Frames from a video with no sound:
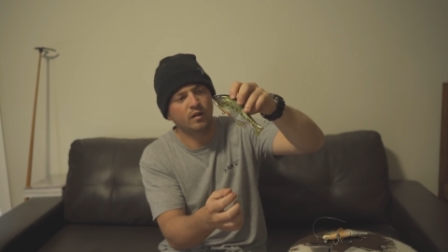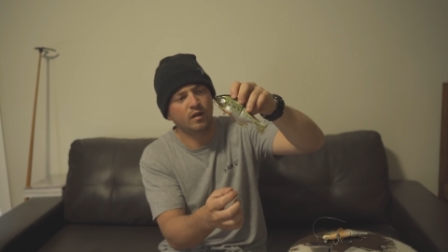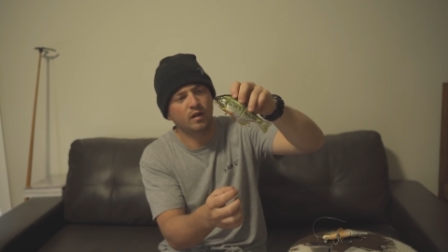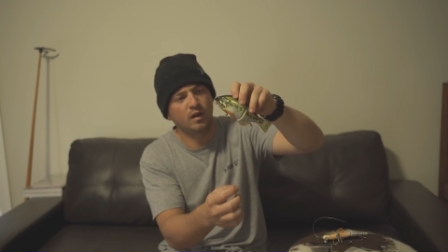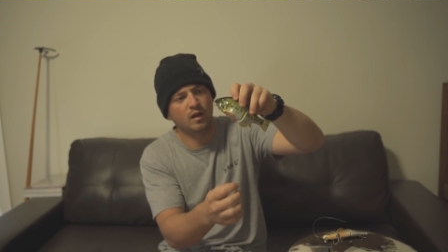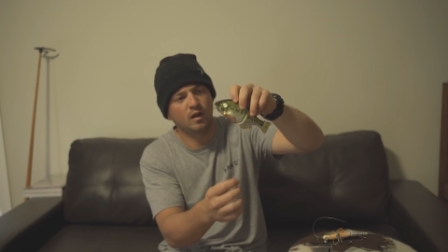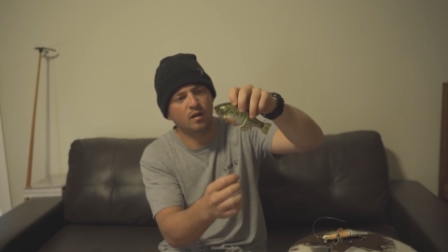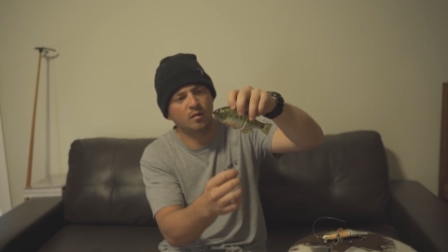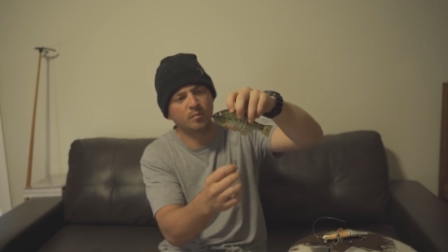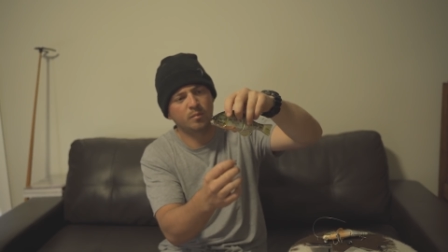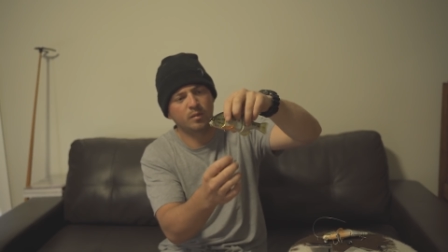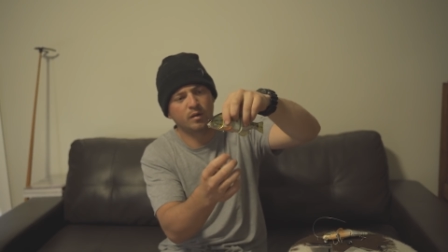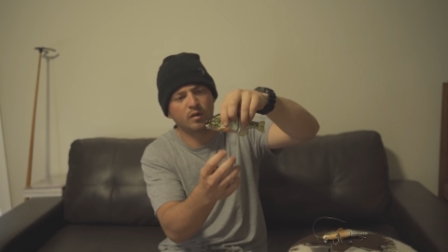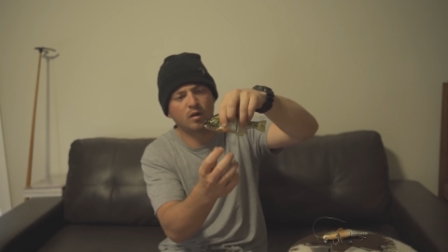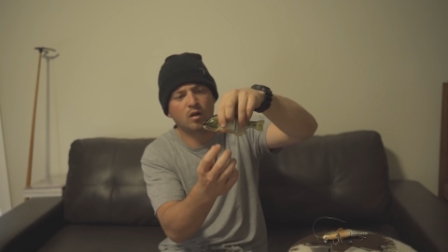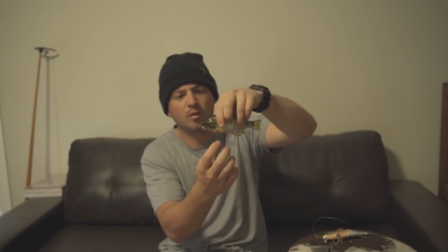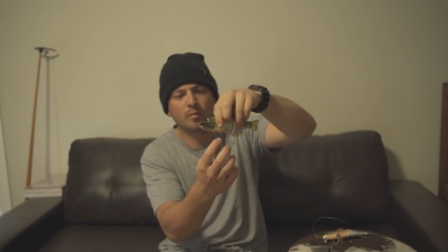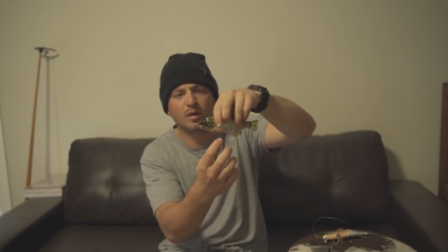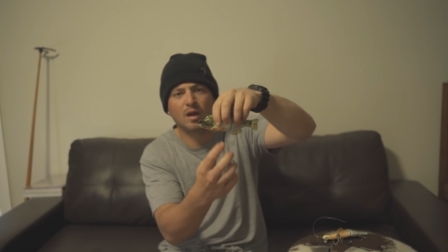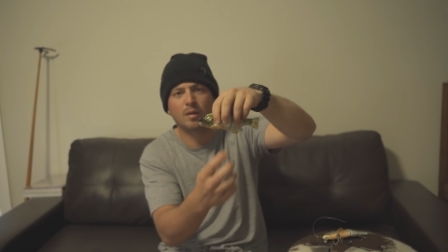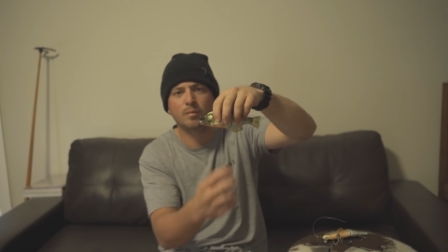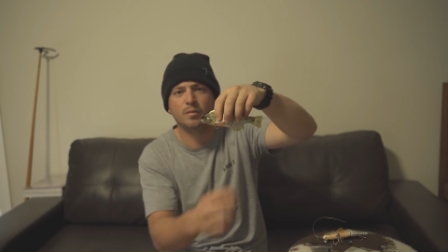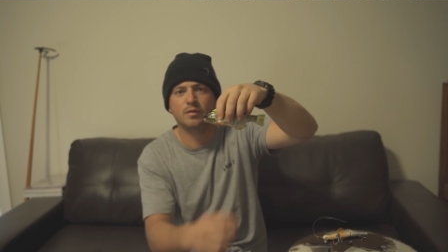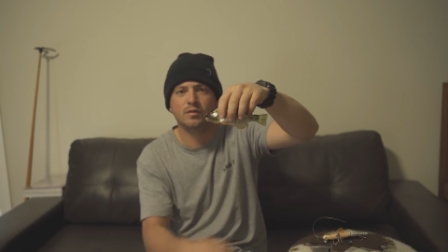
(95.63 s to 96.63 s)
but
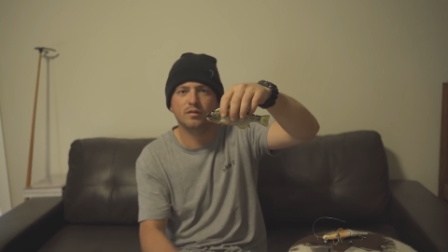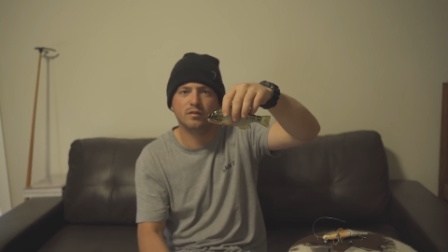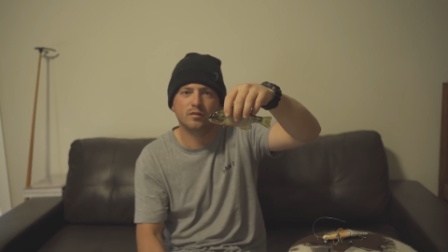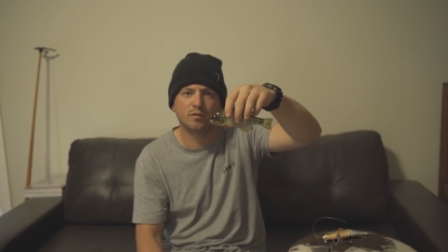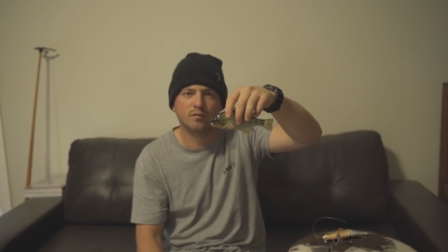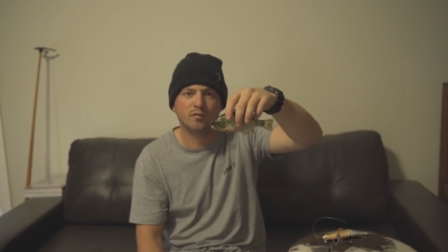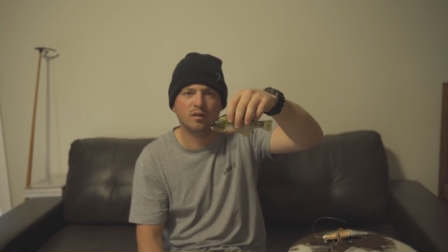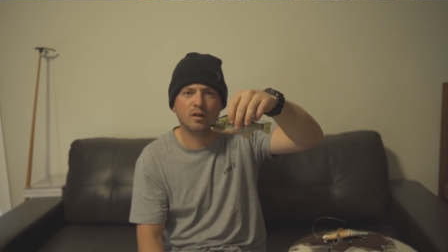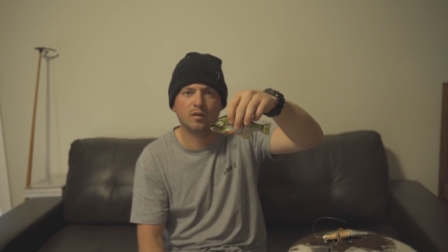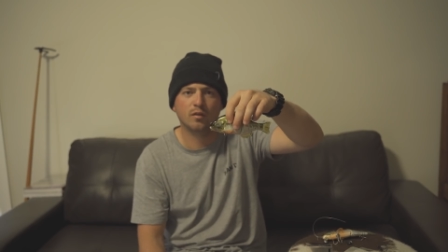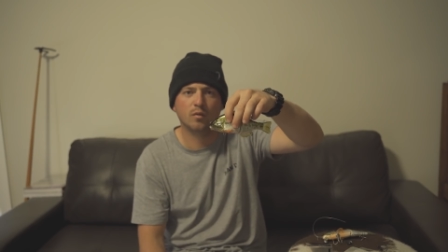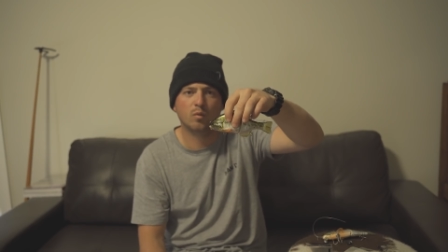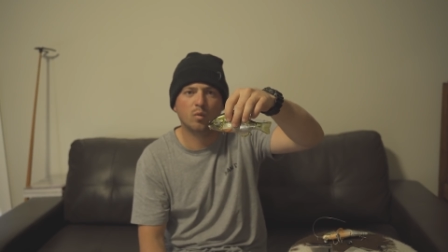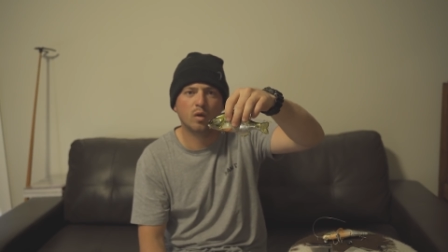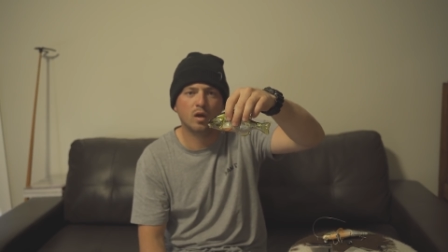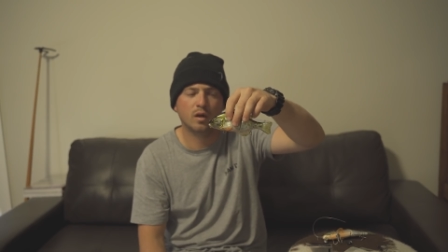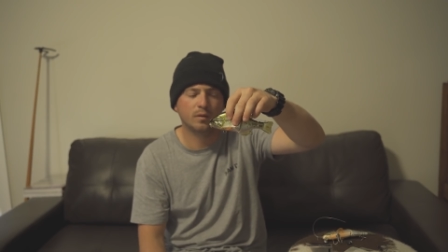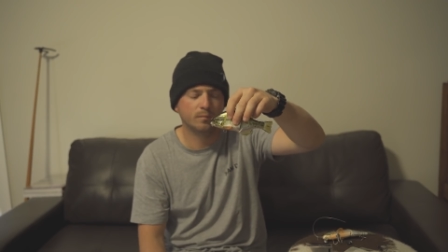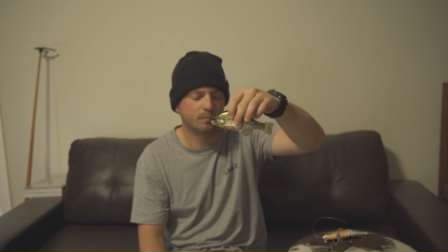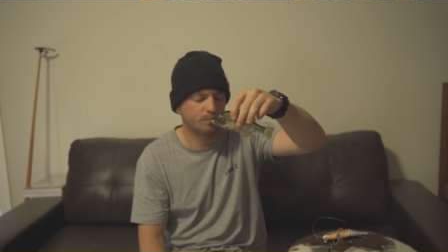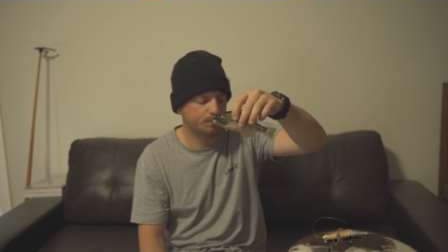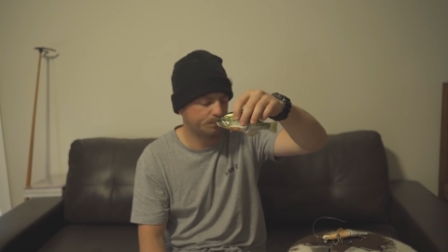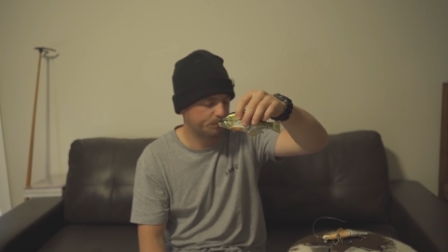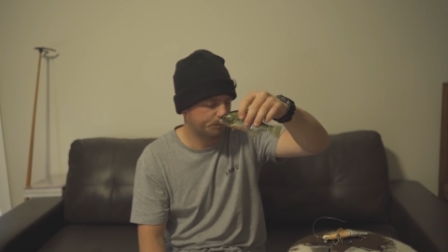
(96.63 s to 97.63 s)
I'm happy just to run the
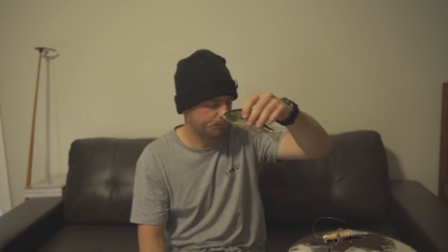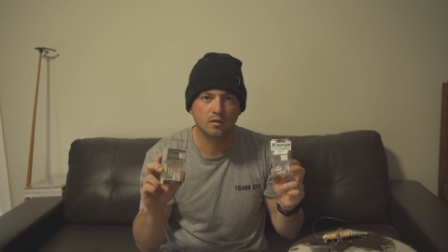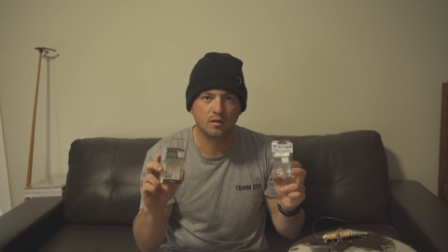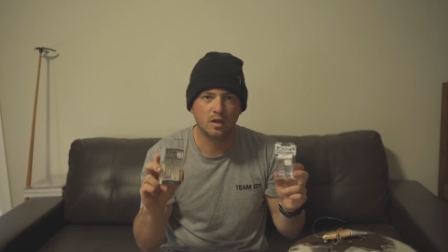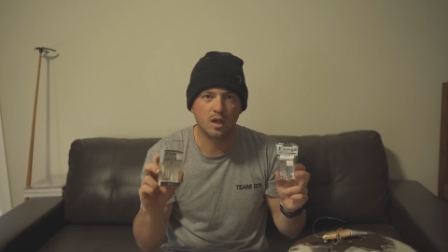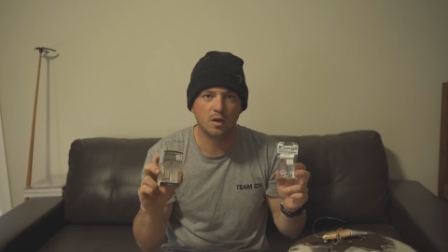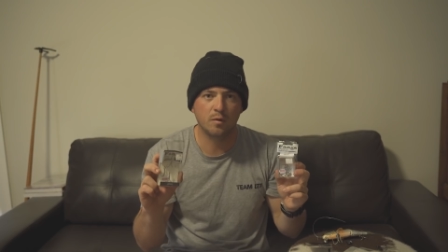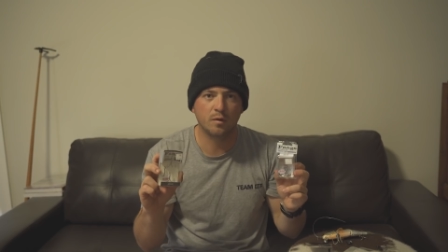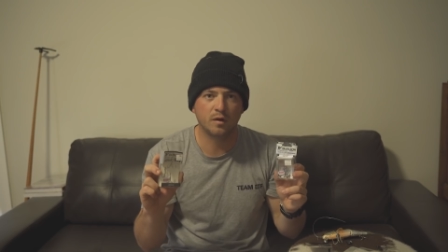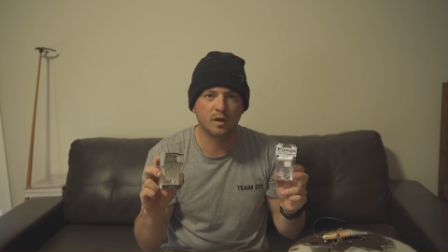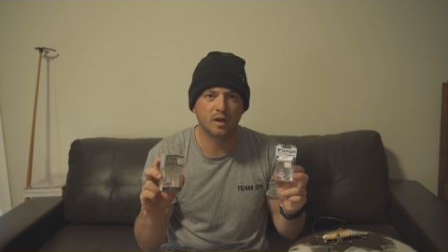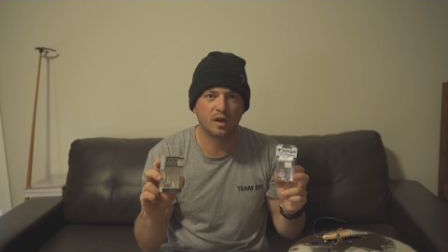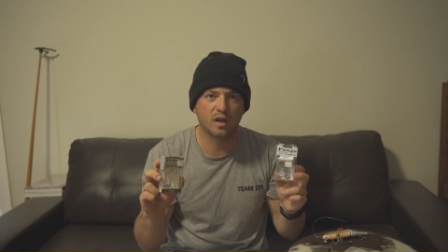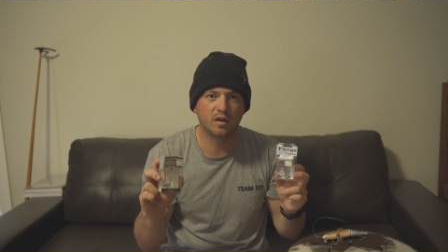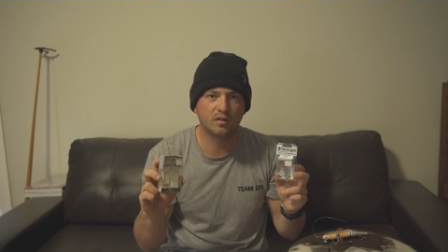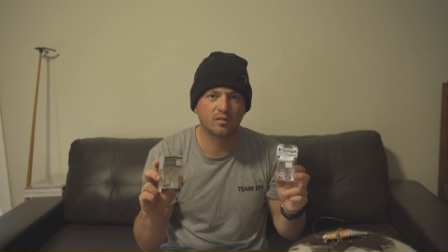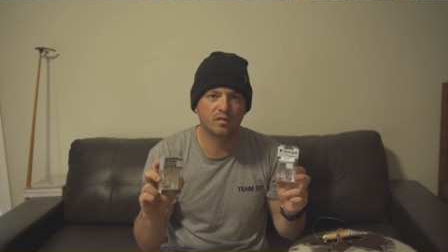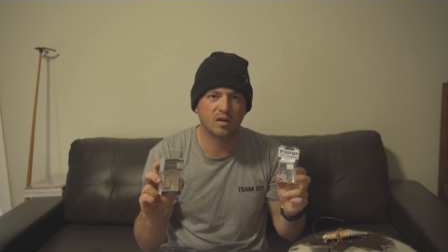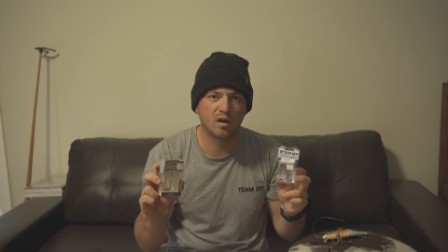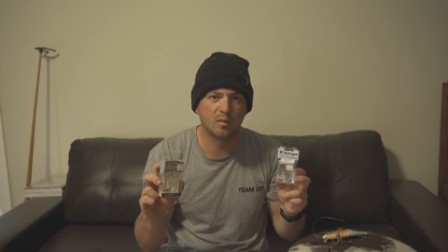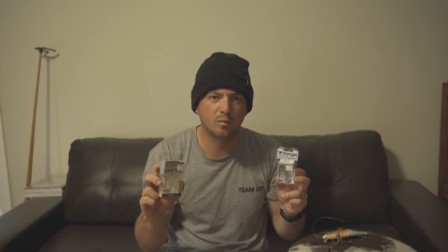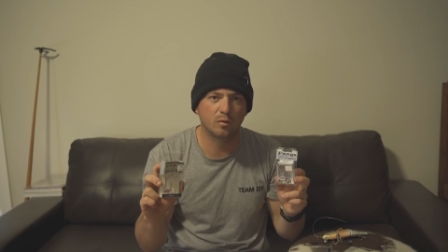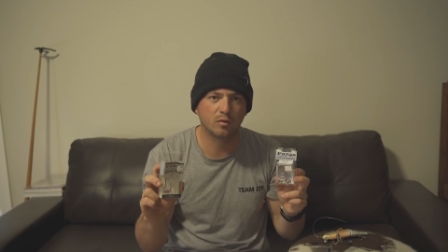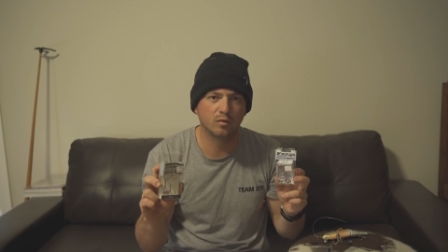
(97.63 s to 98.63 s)
one. Now we need our
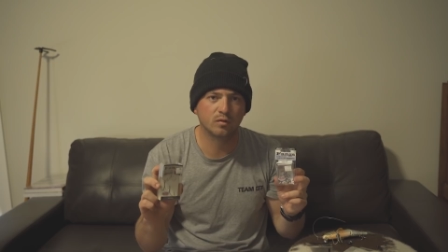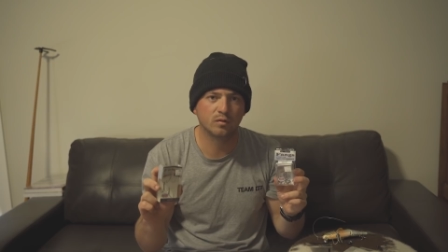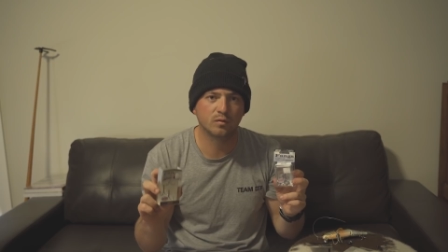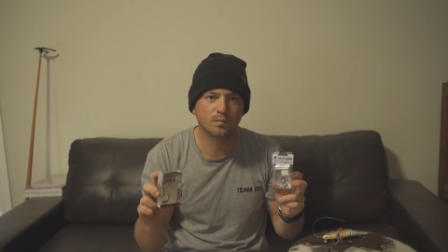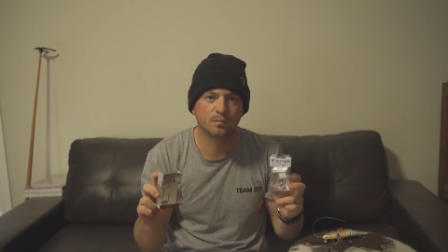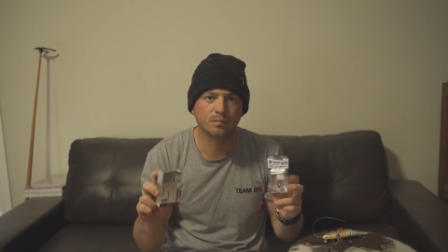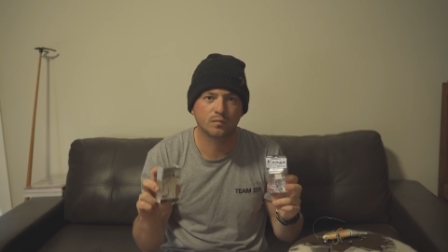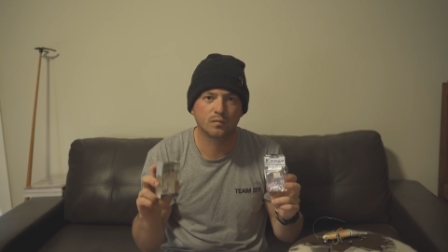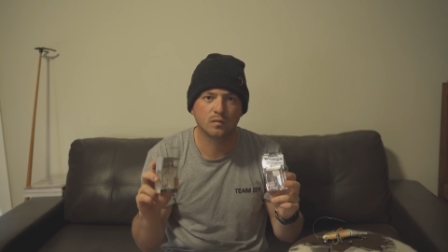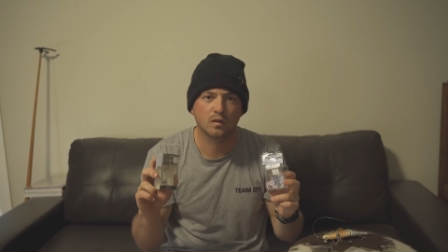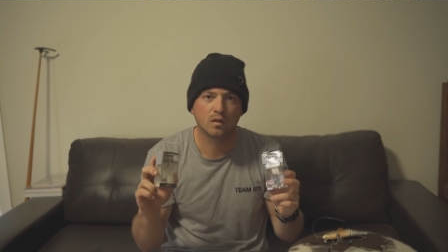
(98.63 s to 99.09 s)
trebles.